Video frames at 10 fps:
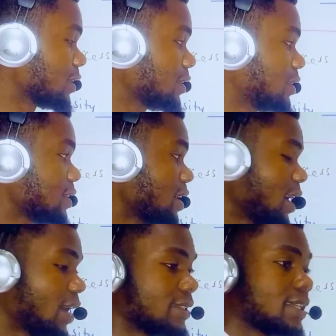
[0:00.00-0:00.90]
acids,
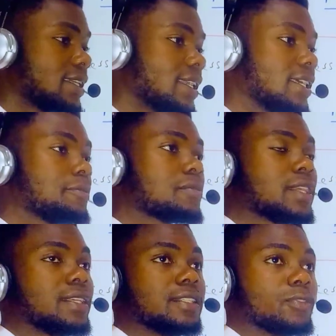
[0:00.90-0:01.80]
and secondary
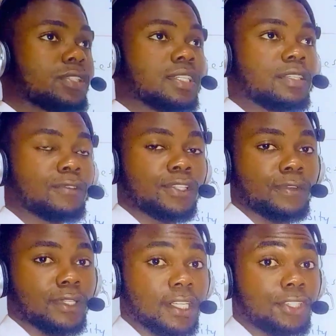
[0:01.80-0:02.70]
is the oxidative
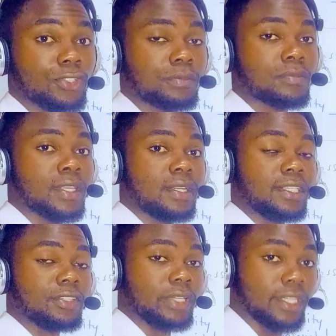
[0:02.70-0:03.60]
phosphorylation,
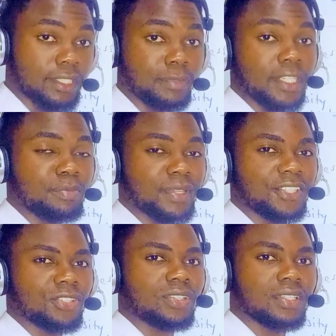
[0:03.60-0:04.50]
leading to ATP
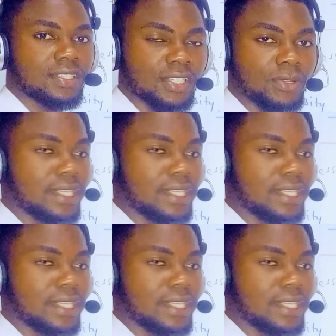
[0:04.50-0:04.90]
depression, cell